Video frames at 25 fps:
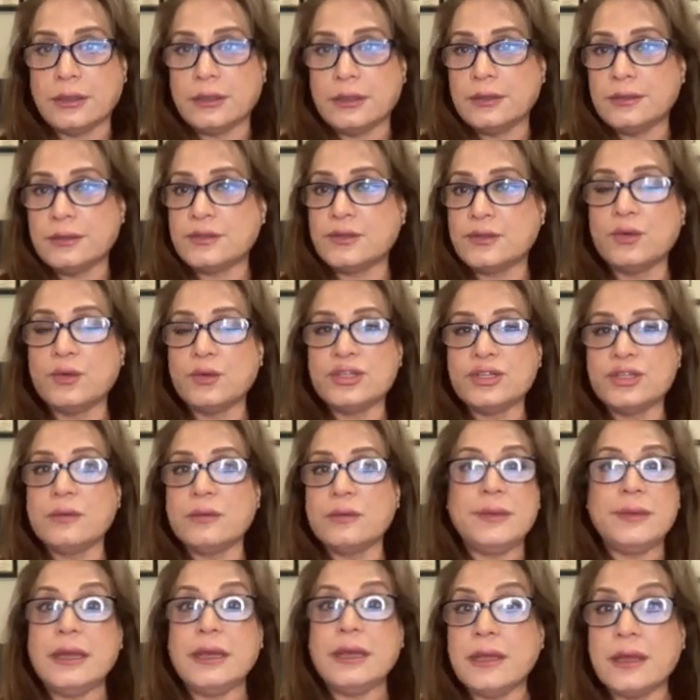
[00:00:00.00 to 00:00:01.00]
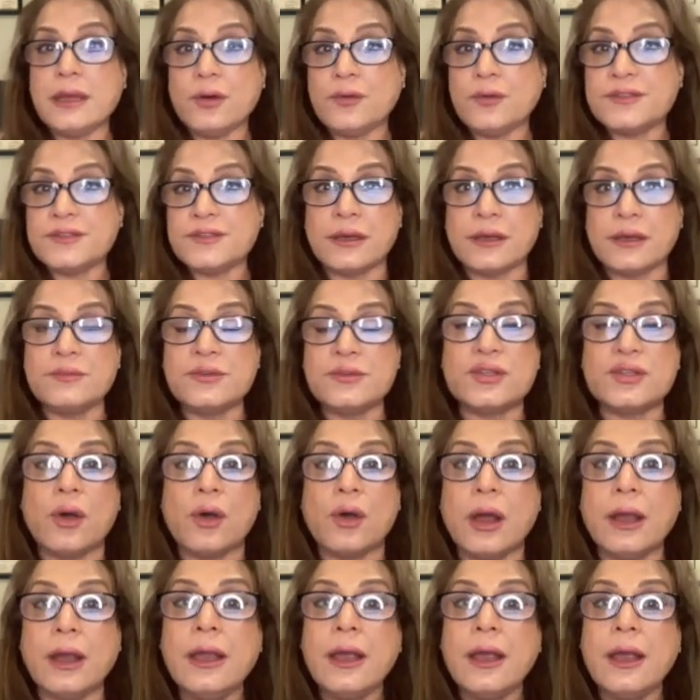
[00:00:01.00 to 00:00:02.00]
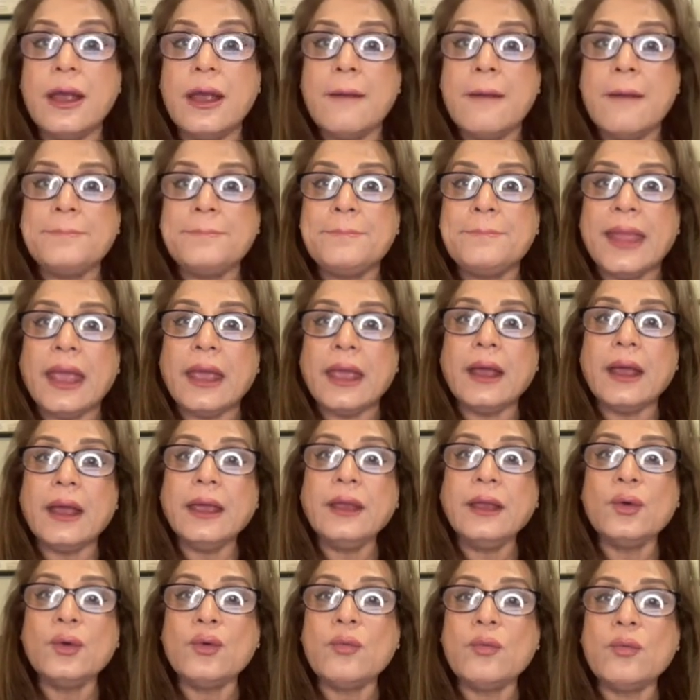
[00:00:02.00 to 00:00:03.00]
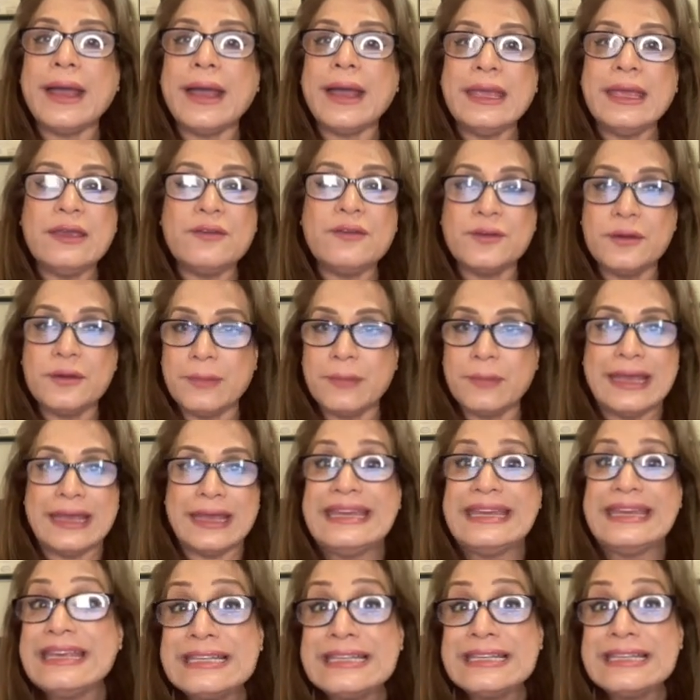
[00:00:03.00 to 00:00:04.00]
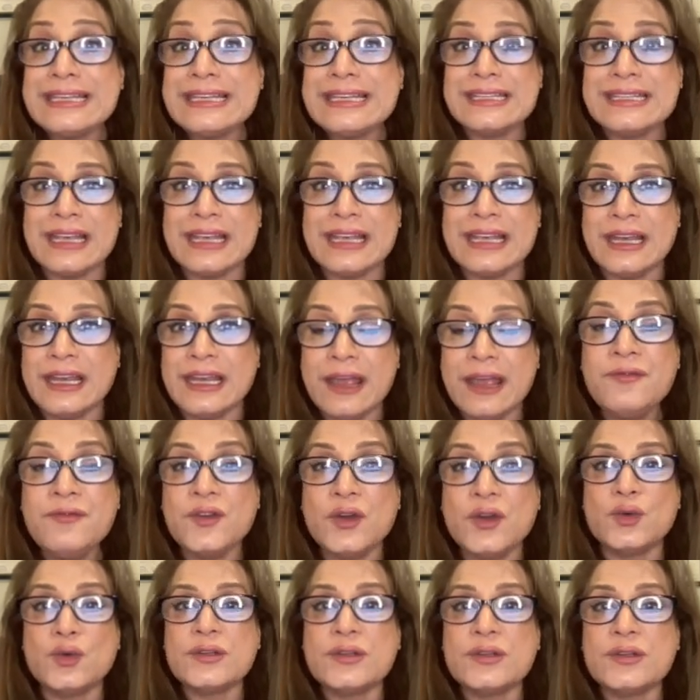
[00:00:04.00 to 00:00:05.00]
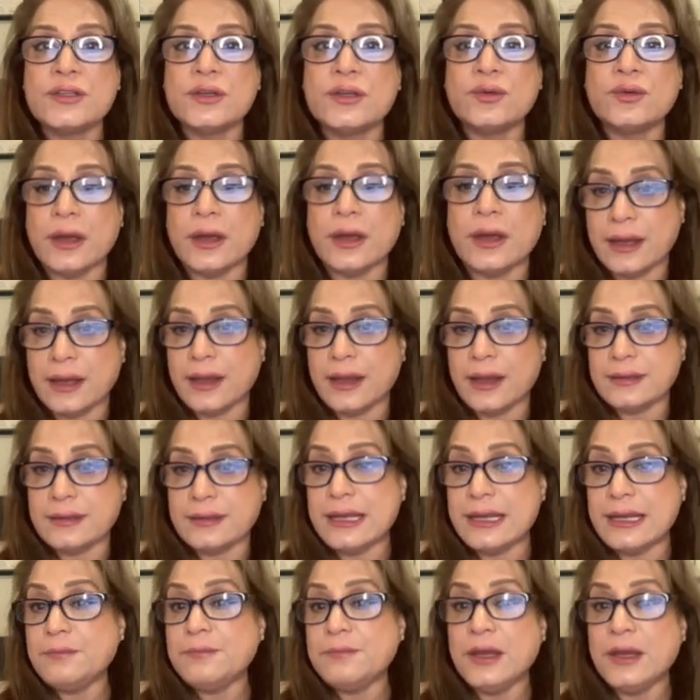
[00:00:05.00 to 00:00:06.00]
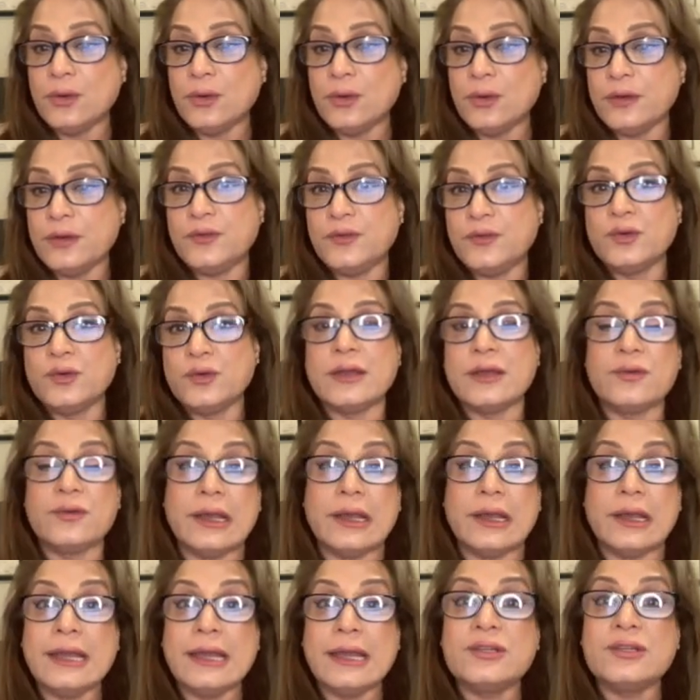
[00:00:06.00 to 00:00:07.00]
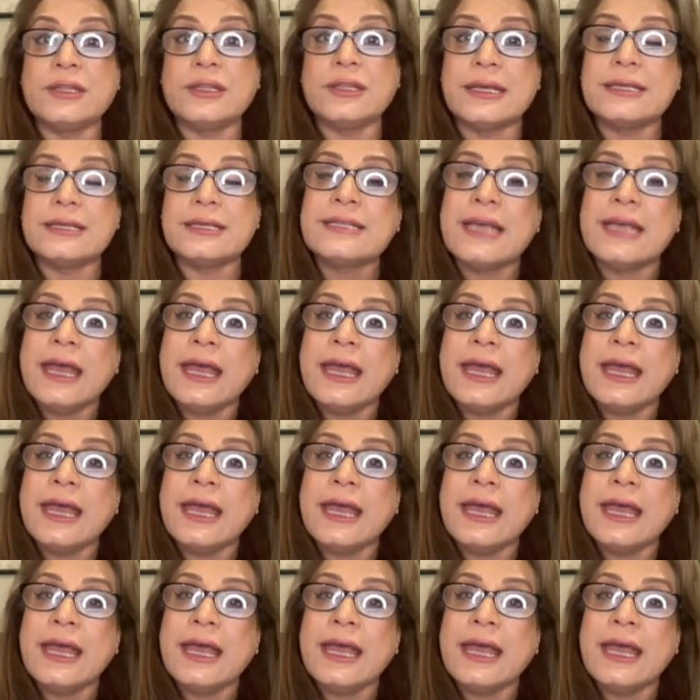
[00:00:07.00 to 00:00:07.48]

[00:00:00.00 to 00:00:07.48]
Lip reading: social media of some sort. And I know my even my nieces and nephews, and let me know if you can relate to this.